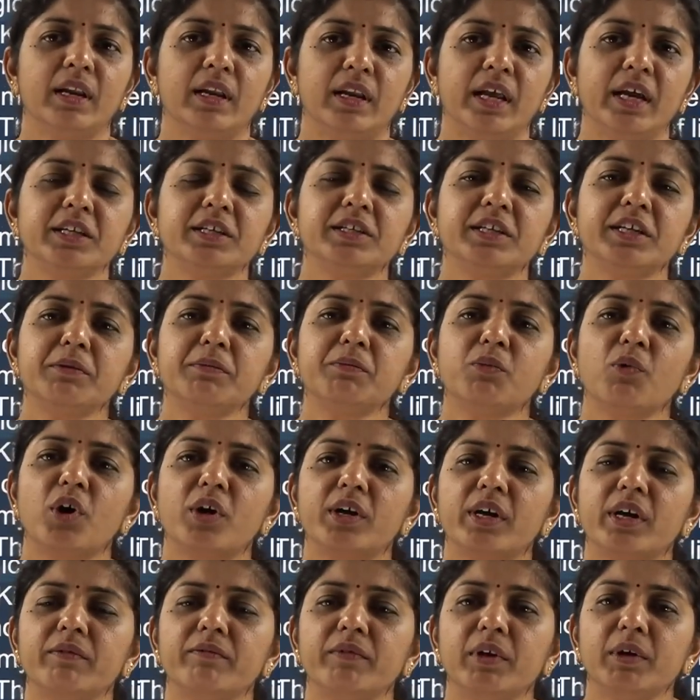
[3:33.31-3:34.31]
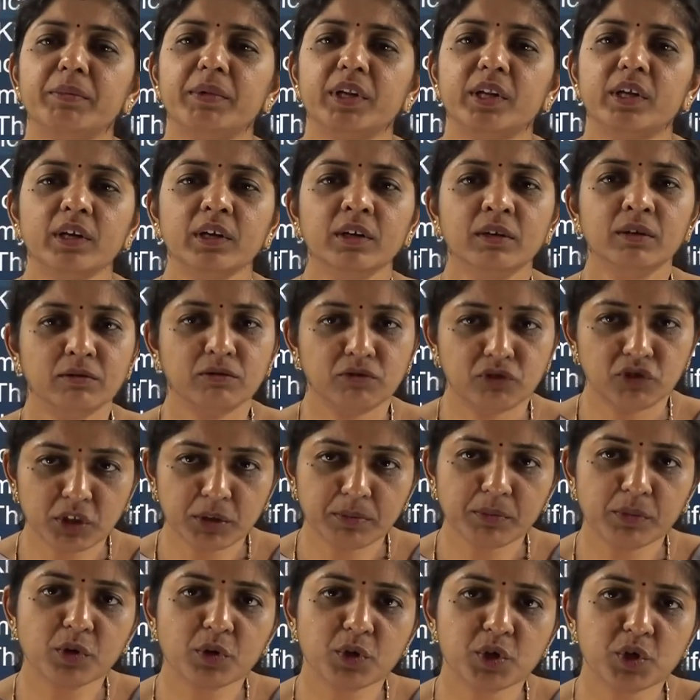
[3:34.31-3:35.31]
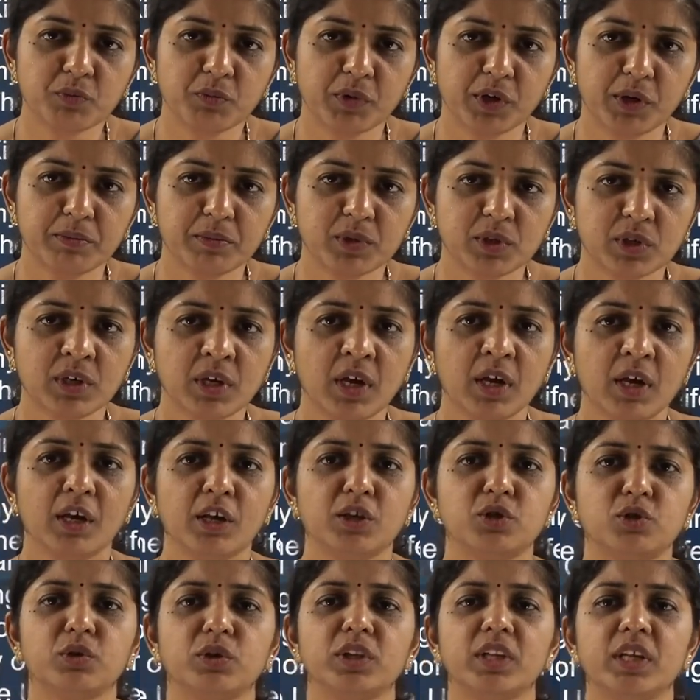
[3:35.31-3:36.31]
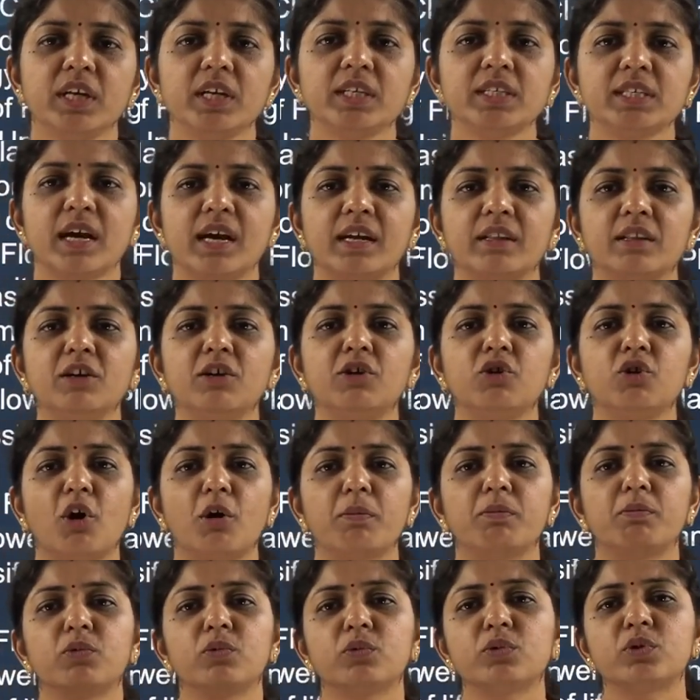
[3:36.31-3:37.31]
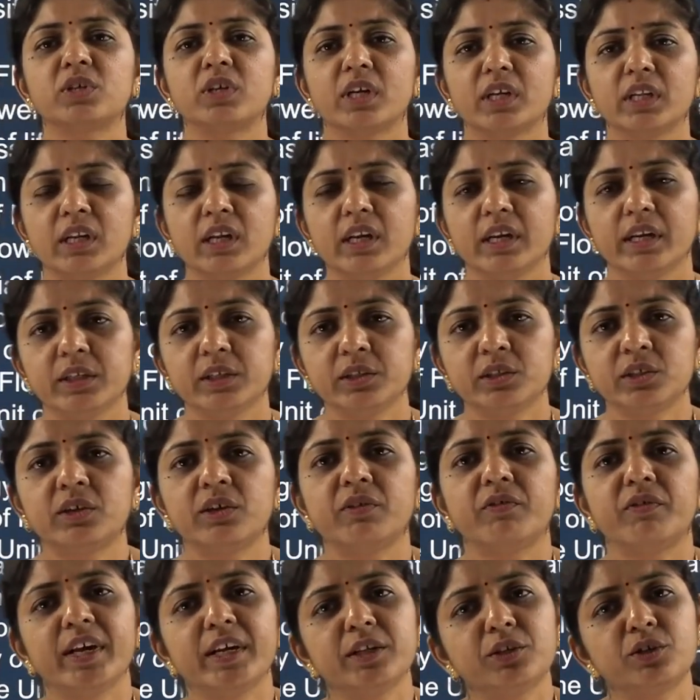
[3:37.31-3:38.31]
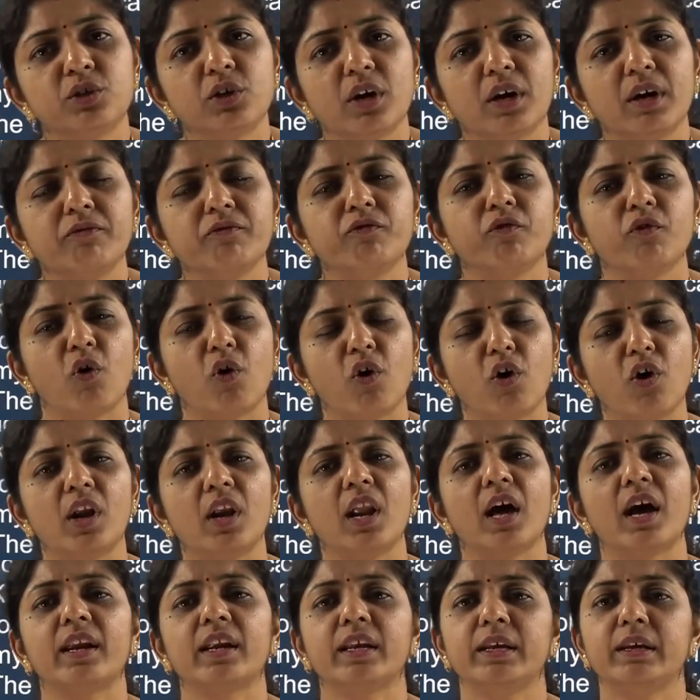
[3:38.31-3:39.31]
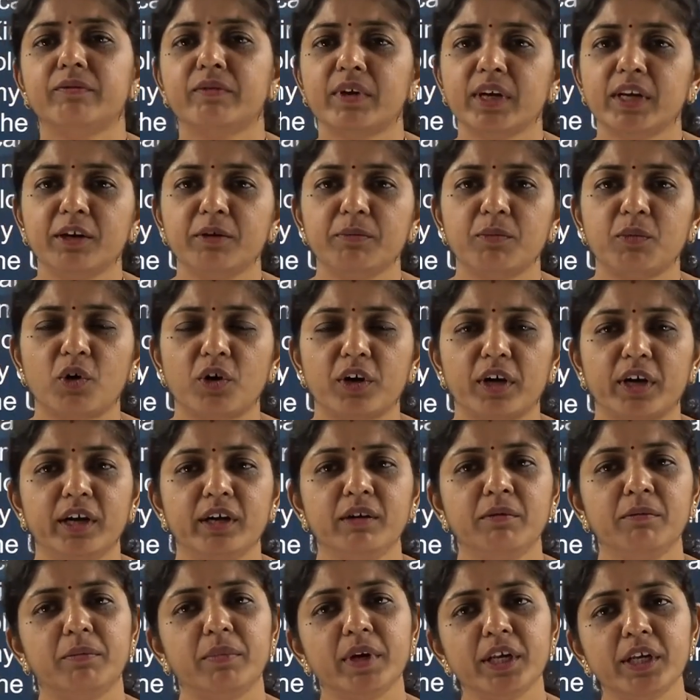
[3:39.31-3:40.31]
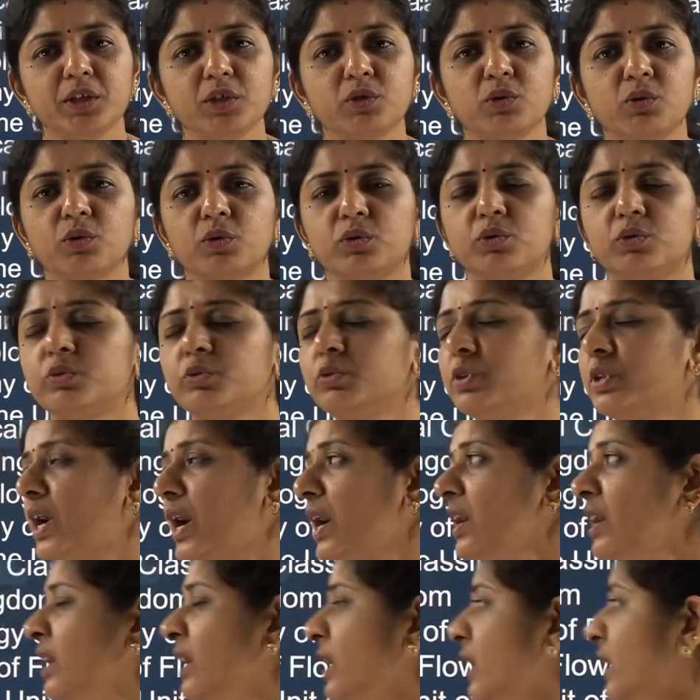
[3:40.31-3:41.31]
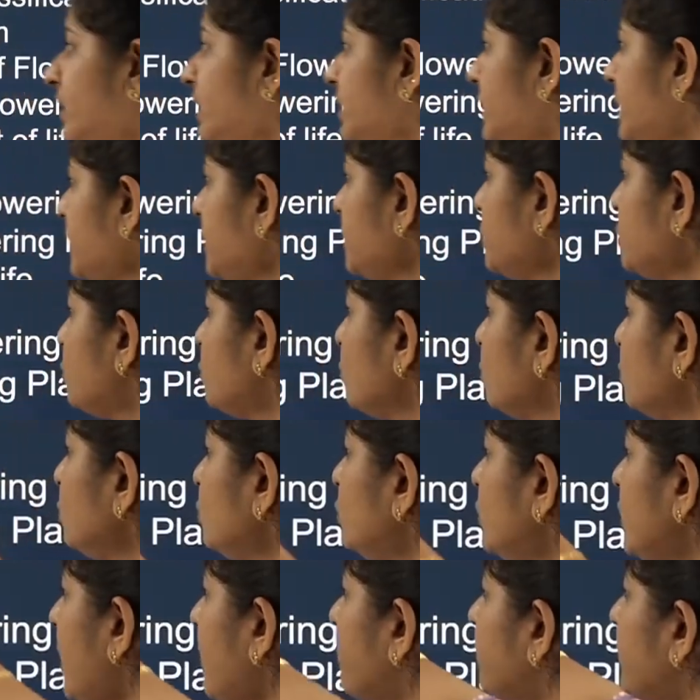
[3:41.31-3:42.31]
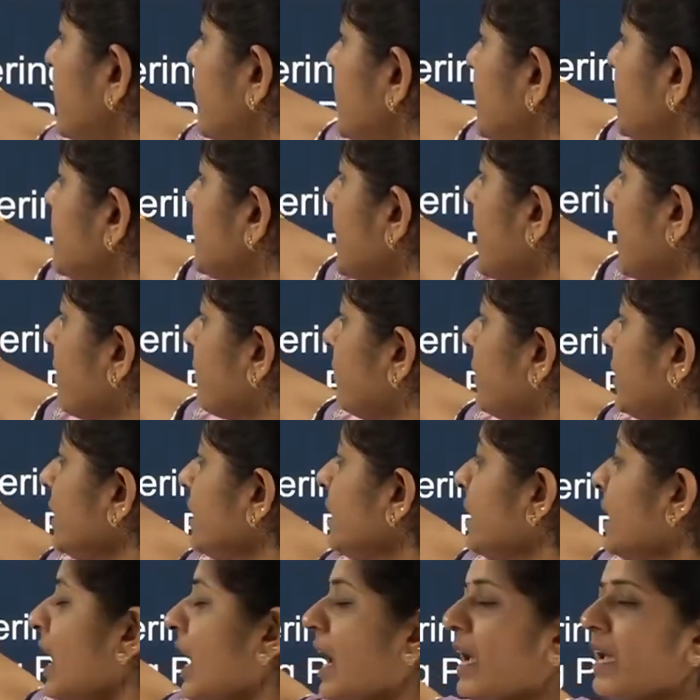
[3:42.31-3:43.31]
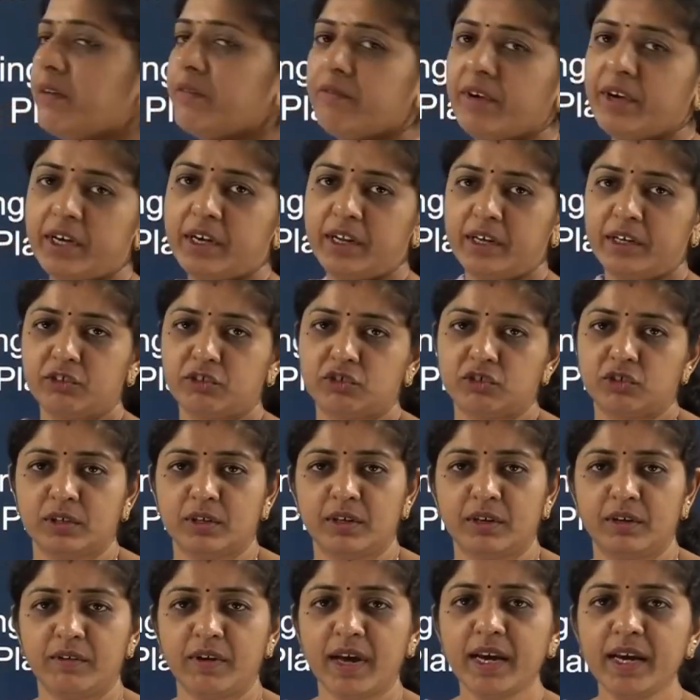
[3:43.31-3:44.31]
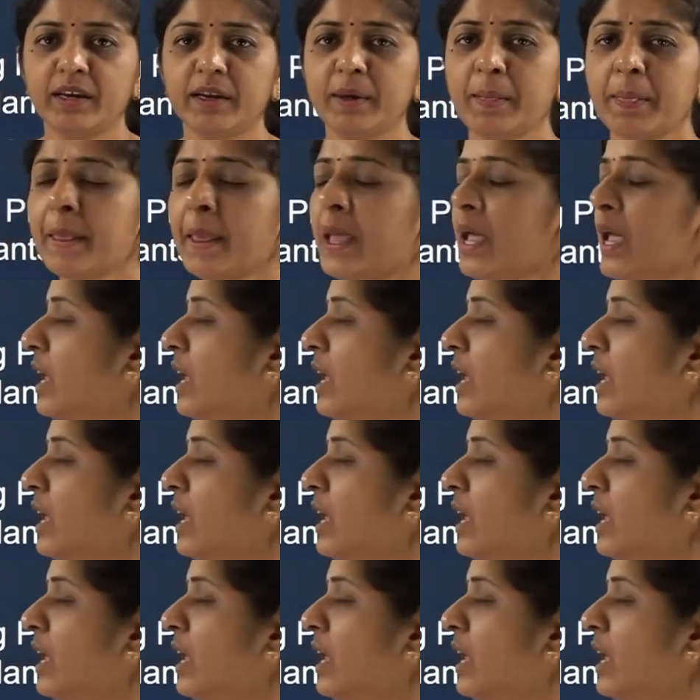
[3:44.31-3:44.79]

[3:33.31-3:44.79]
Next important will be the gymnosperms. So these are the topmost in the list, rest of all are even important, please go through that. These 2 chapter is having high weightage, right.